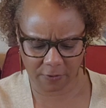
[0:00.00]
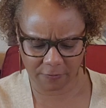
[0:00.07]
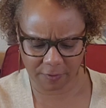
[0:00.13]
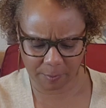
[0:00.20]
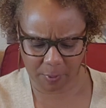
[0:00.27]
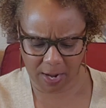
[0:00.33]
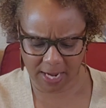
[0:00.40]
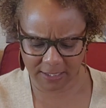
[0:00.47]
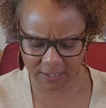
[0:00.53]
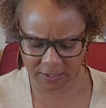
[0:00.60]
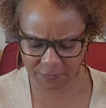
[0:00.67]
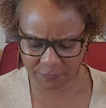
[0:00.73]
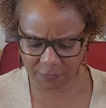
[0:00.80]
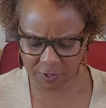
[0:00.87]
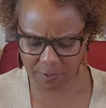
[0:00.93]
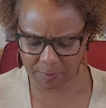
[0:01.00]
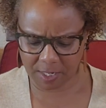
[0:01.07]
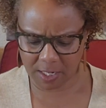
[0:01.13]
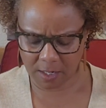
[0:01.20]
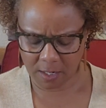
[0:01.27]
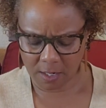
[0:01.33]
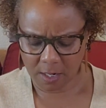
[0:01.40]
of the prizes in front of
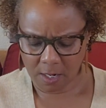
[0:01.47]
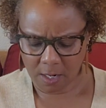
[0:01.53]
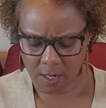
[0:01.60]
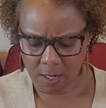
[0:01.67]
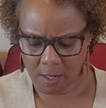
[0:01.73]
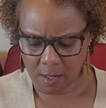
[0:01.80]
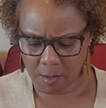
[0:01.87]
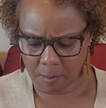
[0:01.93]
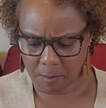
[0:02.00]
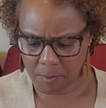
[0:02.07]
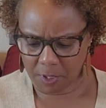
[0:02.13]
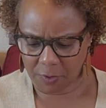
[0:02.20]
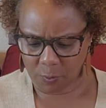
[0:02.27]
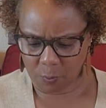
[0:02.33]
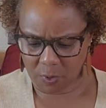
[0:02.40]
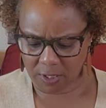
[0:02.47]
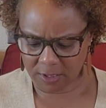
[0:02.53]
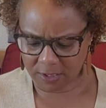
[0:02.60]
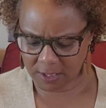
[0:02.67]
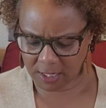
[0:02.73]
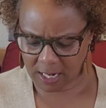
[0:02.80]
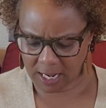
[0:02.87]
me, but the
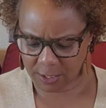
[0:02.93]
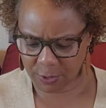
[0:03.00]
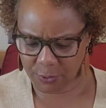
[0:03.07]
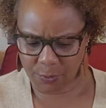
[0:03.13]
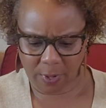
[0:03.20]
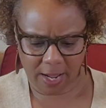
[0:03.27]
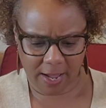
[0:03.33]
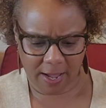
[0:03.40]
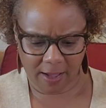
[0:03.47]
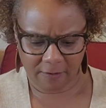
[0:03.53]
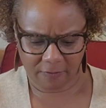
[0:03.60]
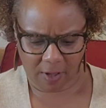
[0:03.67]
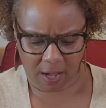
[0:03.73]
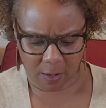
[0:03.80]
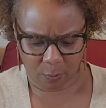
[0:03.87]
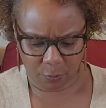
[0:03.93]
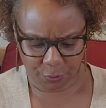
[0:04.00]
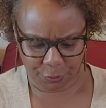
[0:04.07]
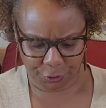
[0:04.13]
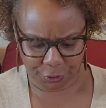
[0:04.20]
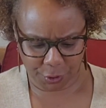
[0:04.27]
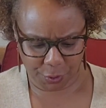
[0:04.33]
ones that I do have, I will
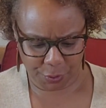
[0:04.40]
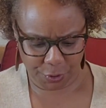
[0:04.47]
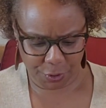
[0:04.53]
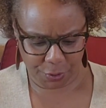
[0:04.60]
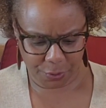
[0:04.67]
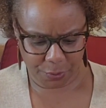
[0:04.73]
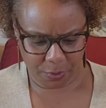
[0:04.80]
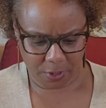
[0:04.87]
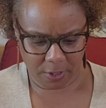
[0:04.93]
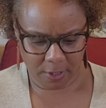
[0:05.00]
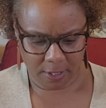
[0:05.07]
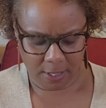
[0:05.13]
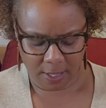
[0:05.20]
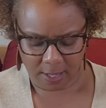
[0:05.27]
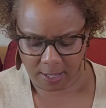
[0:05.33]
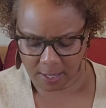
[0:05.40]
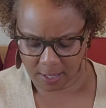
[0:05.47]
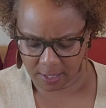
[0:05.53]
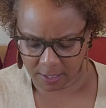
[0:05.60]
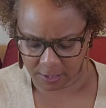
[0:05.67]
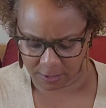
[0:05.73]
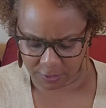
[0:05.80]
show you.
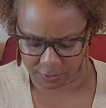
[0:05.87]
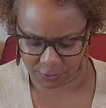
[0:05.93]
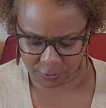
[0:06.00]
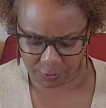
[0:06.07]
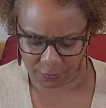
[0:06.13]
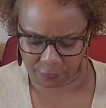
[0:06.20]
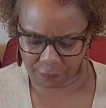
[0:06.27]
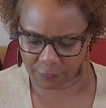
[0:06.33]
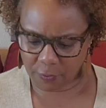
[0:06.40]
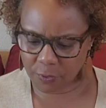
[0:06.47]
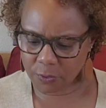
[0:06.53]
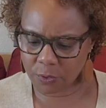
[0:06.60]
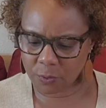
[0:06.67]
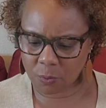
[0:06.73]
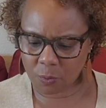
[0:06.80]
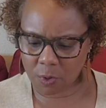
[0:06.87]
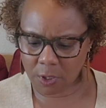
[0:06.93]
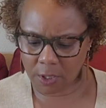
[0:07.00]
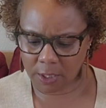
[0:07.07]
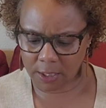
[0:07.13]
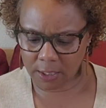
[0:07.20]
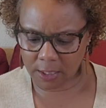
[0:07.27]
So the first
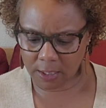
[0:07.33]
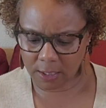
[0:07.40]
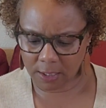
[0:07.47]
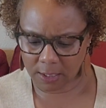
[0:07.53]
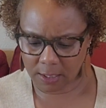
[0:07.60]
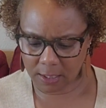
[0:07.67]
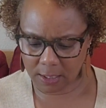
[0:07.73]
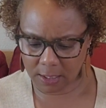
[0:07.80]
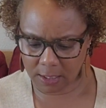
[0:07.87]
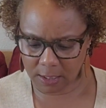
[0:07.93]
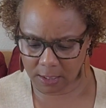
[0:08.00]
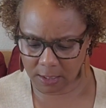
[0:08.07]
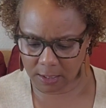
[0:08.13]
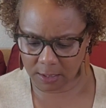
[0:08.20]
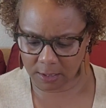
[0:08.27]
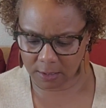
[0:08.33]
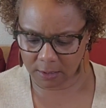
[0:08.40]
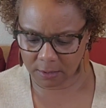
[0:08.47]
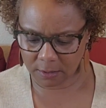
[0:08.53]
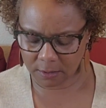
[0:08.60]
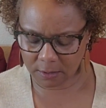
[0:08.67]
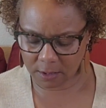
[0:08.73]
one
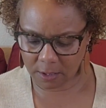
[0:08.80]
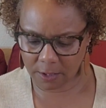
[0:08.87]
is